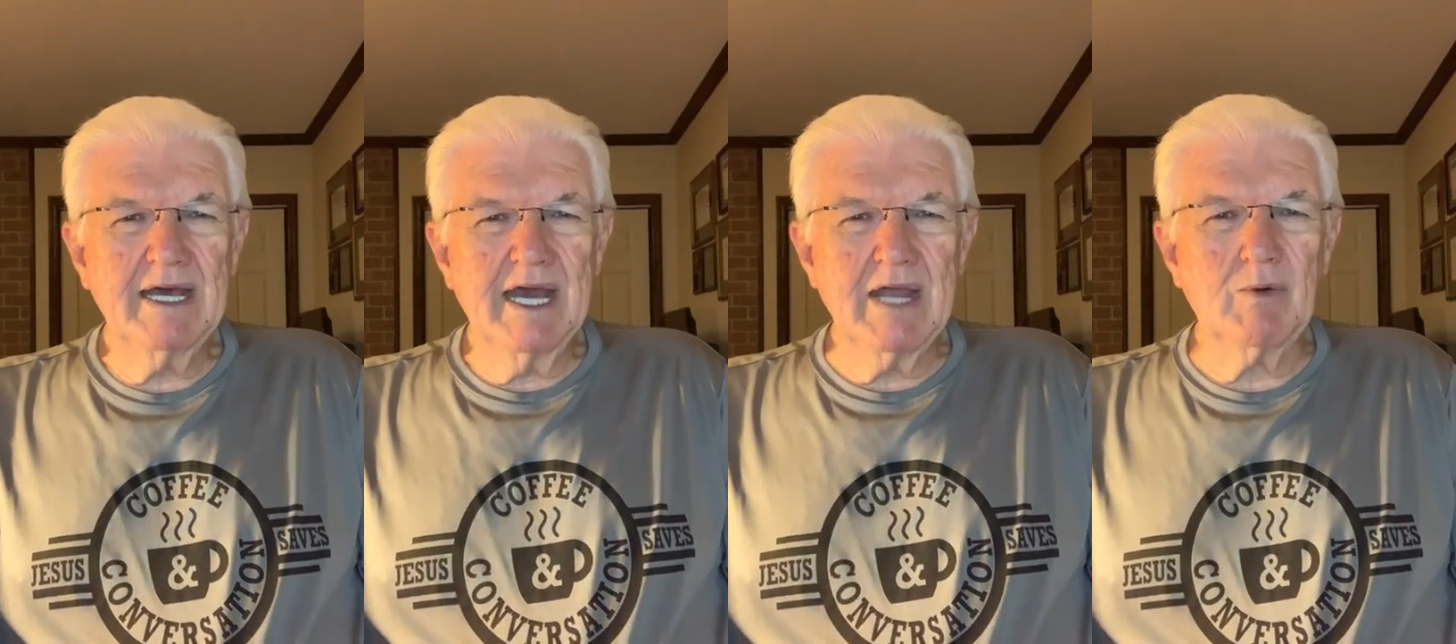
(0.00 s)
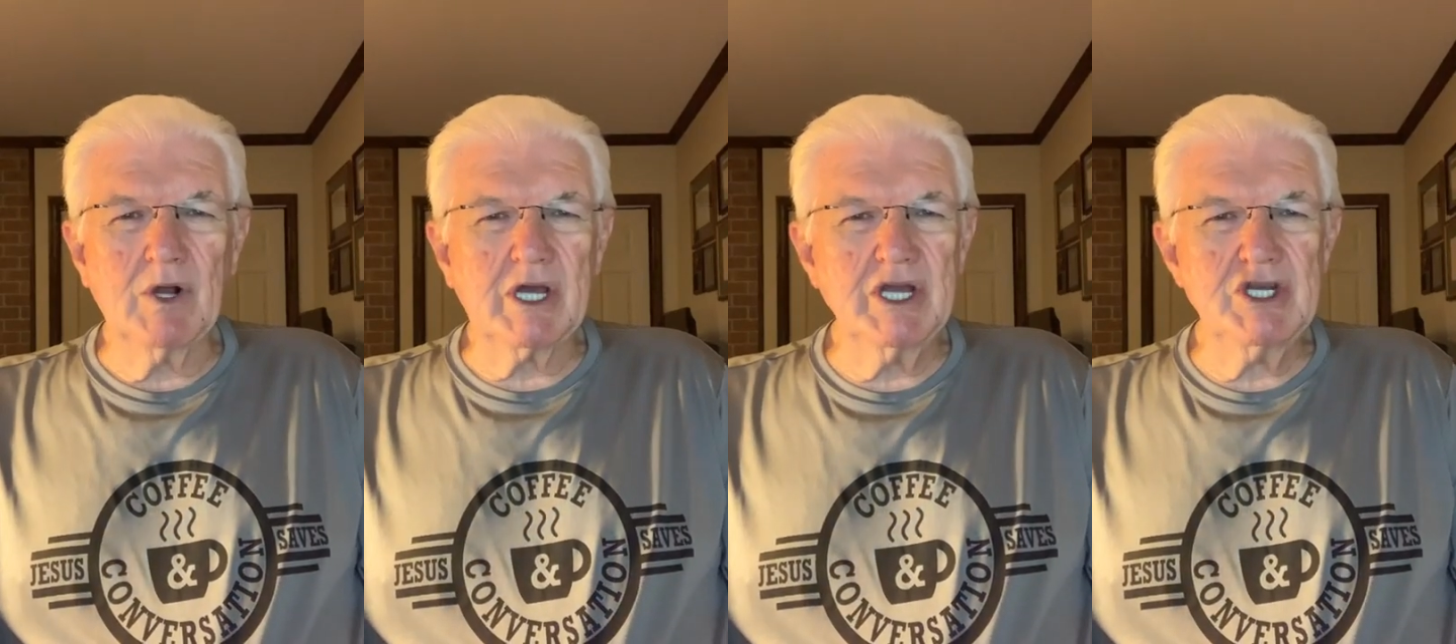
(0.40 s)
he
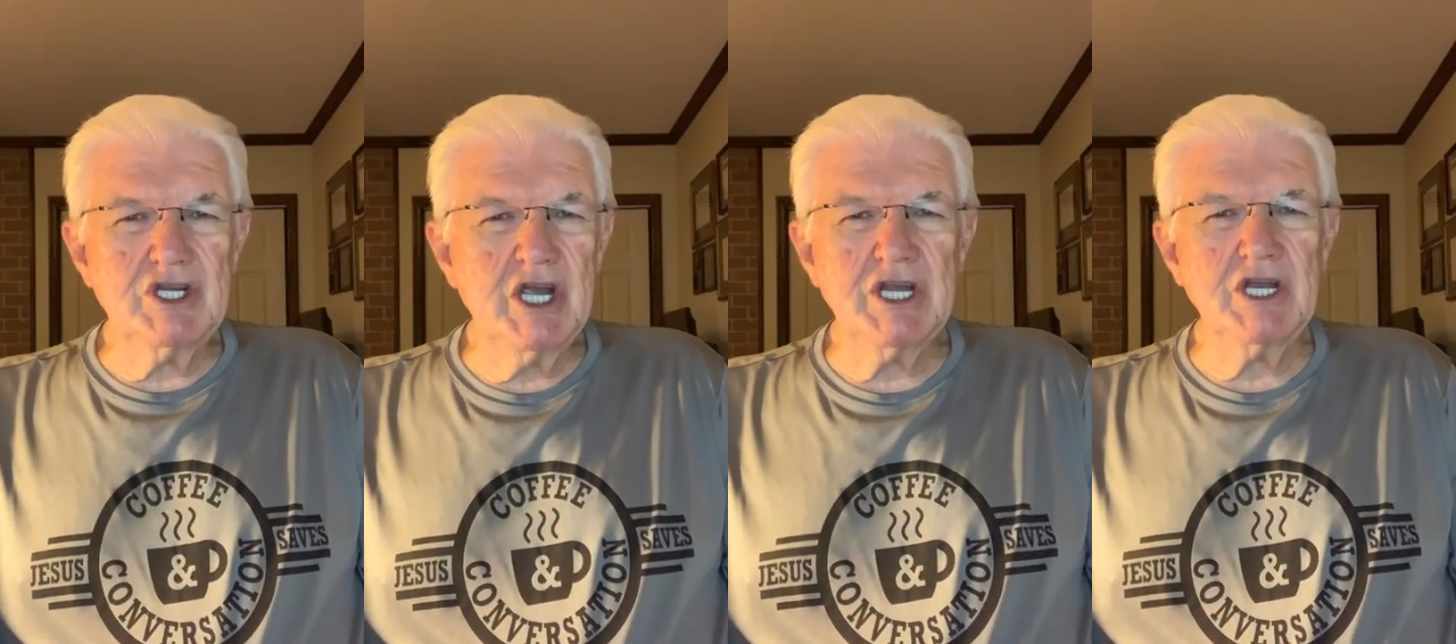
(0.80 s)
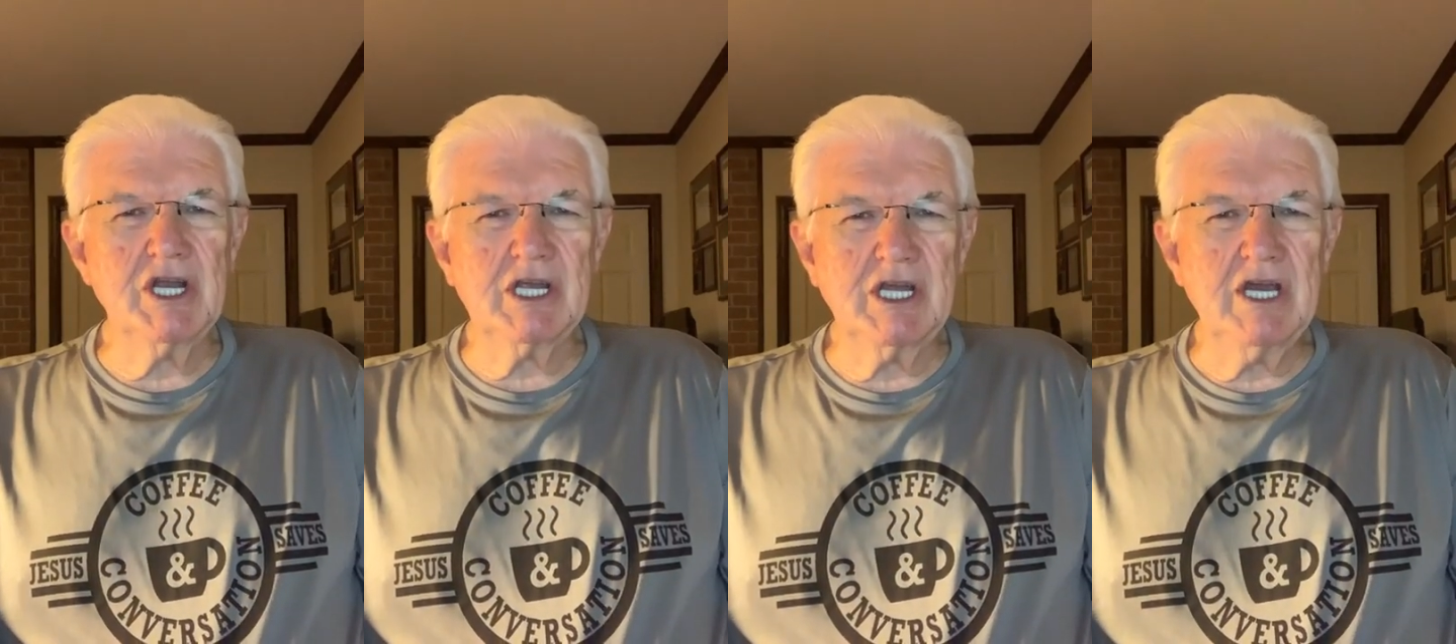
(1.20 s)
will continue
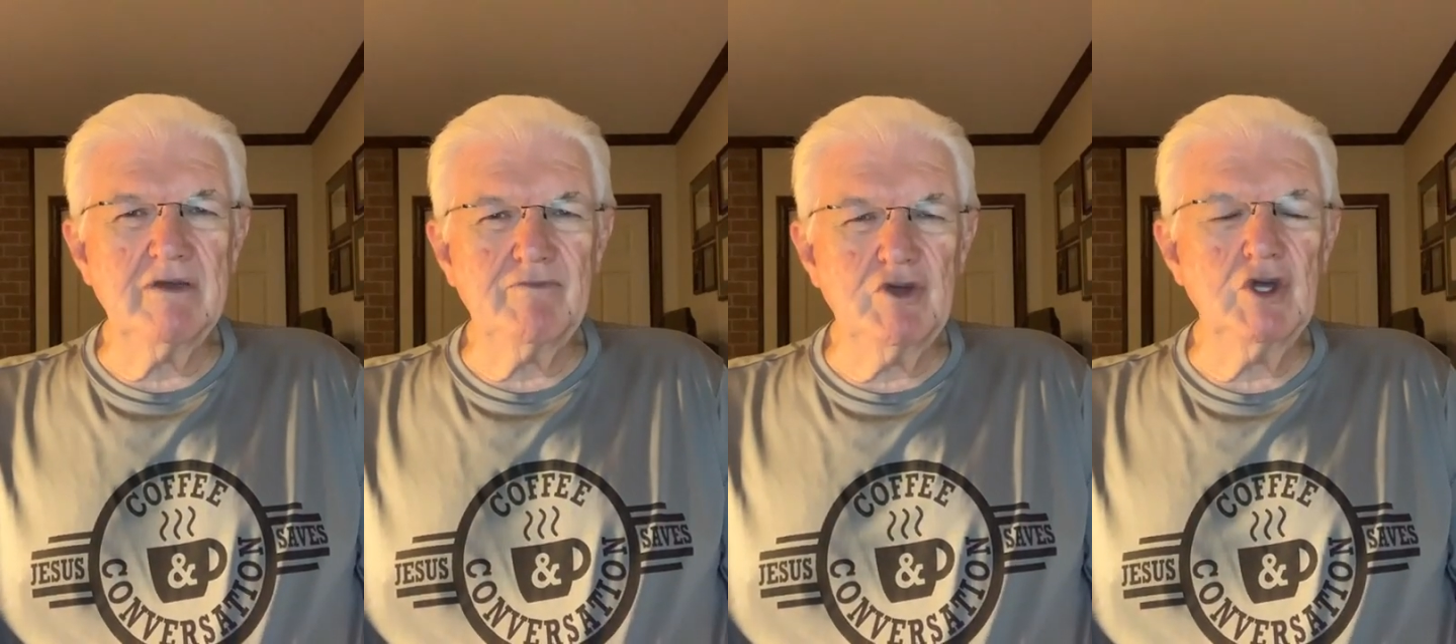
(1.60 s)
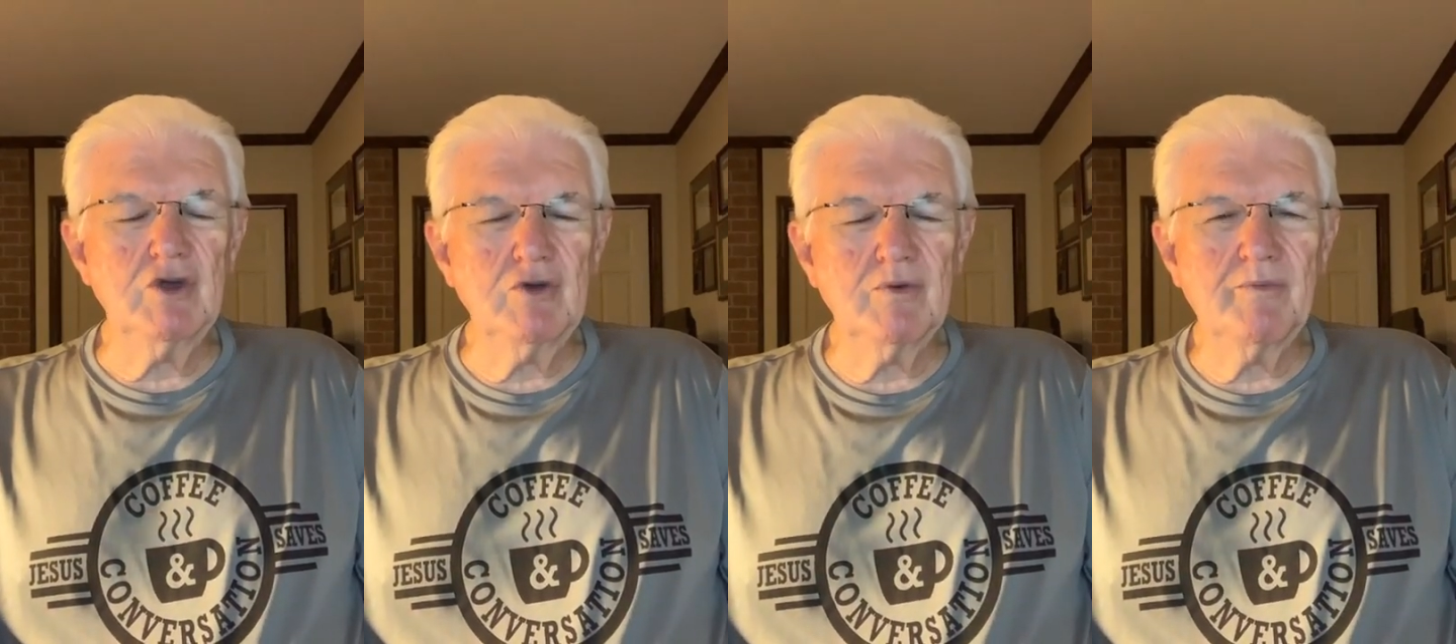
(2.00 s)
to give
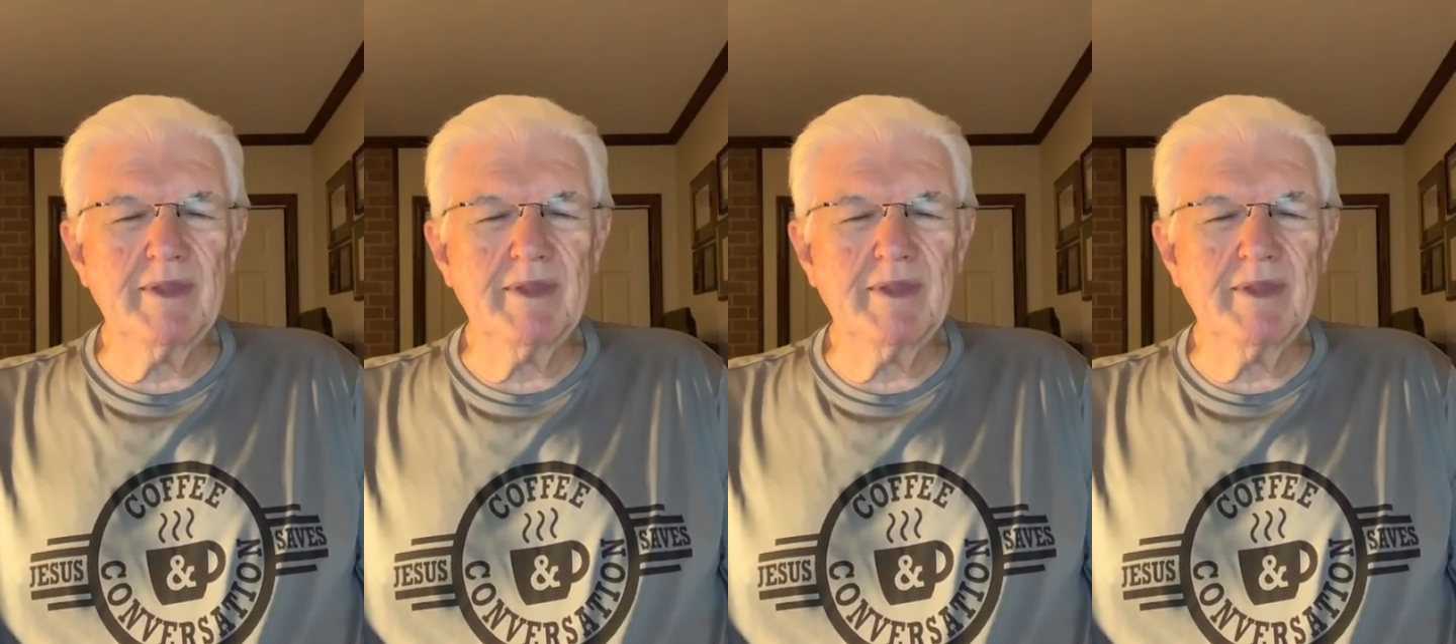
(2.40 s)
you